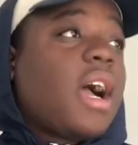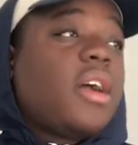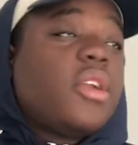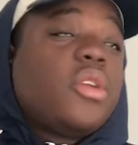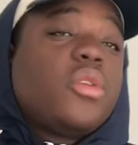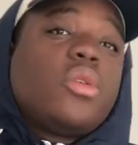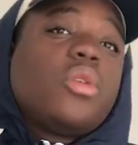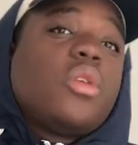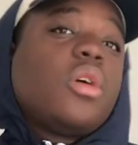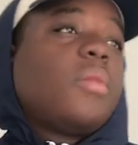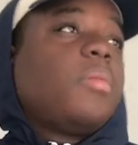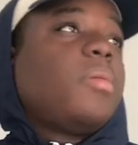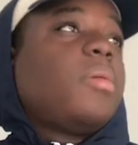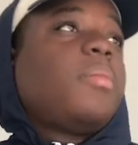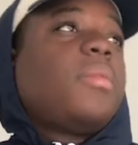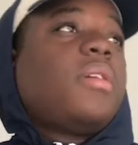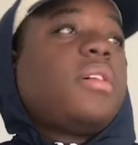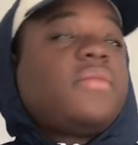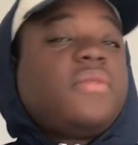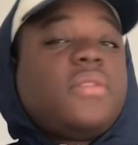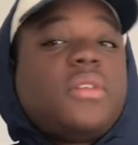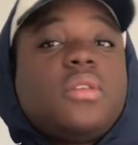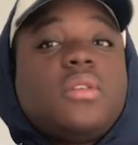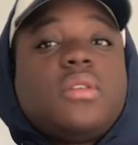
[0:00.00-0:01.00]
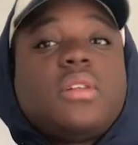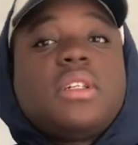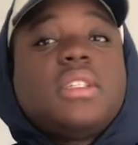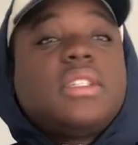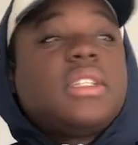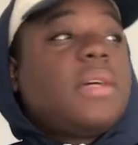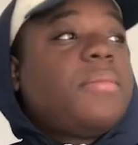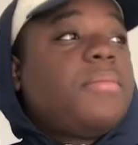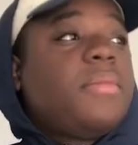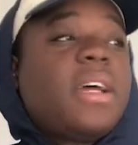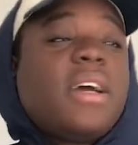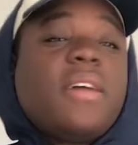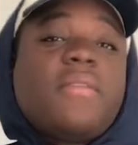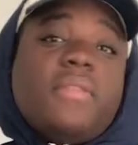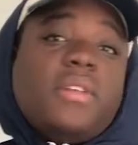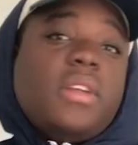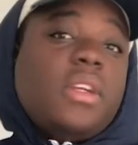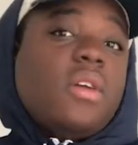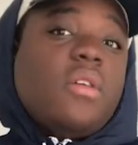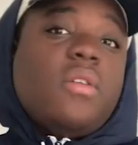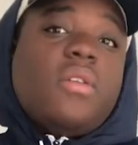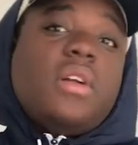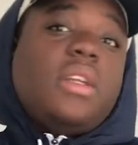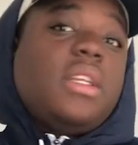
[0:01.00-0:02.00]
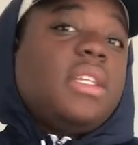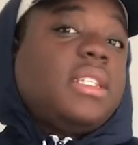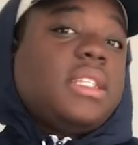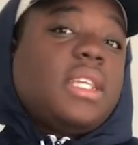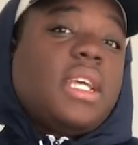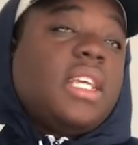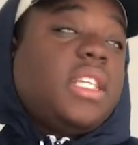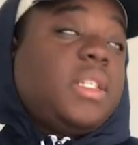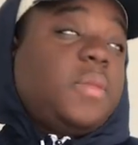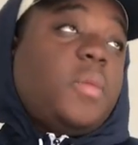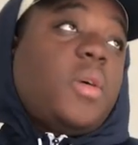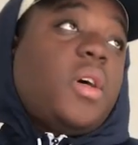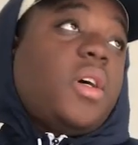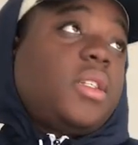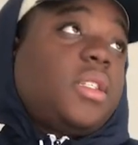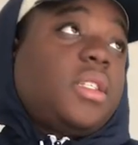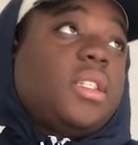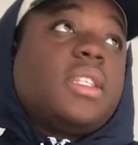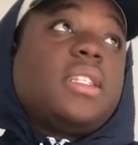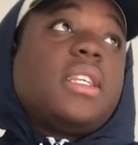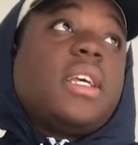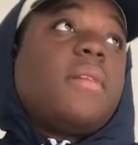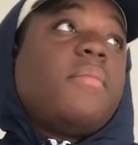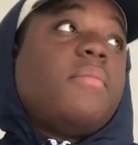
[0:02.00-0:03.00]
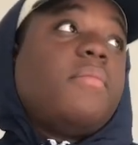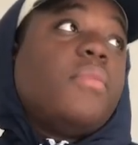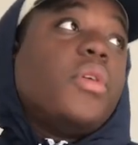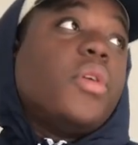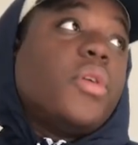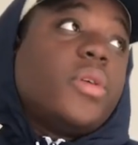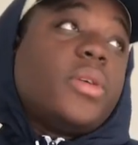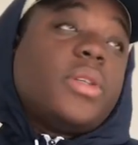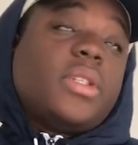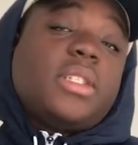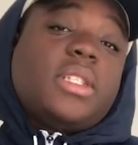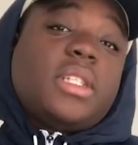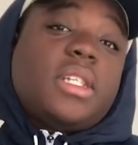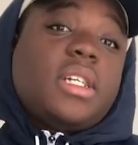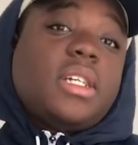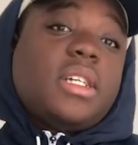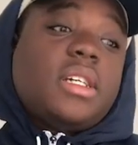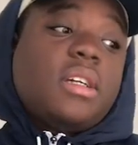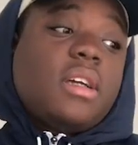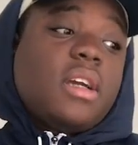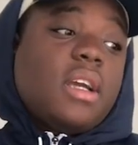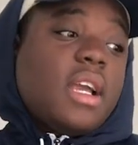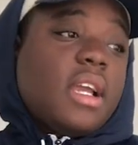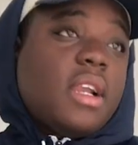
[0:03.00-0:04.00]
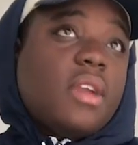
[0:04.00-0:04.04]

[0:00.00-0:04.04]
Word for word: I'll do you up on my phone because I'm not gonna go on this Xbox because I'm bored as hell.